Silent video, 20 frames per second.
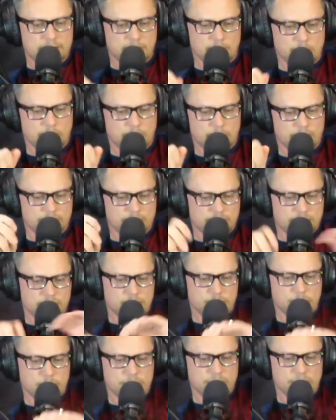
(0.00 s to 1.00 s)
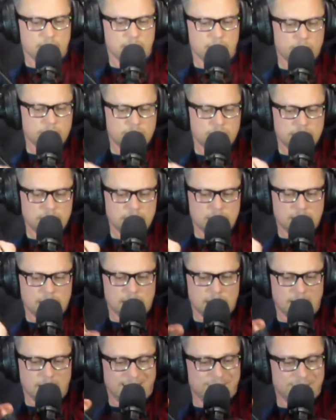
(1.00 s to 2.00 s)
see, what else did you miss? Oh,
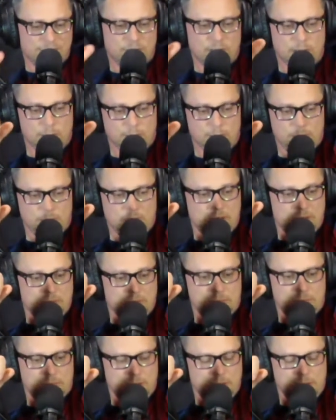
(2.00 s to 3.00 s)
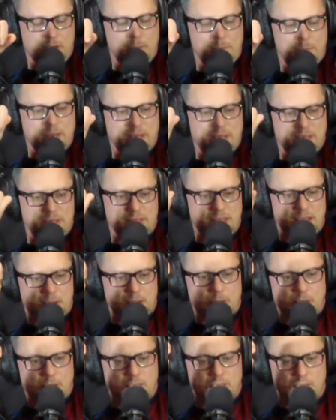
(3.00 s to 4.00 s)
a big thing
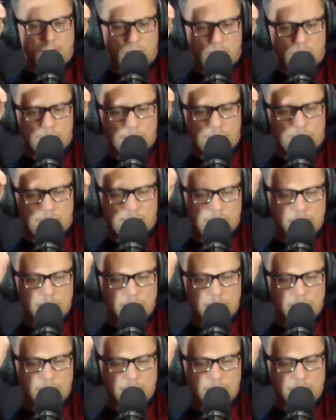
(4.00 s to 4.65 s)
about getting older.